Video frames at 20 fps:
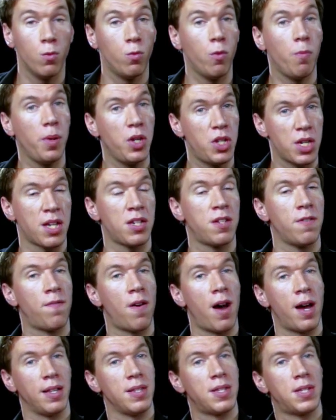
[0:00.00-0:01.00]
would be
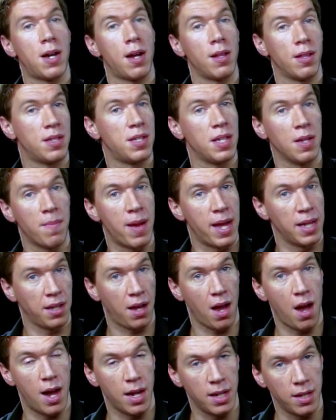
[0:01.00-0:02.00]
justified in silencing
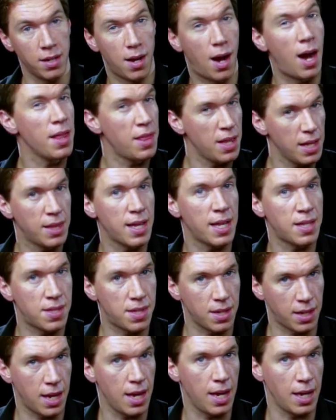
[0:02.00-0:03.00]
mankind. I think that's
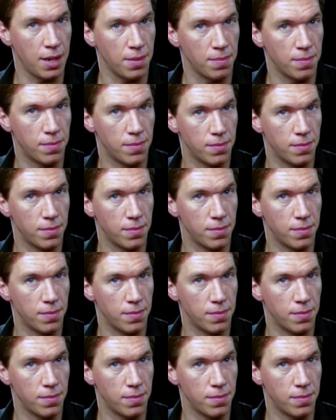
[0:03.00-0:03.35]
the key.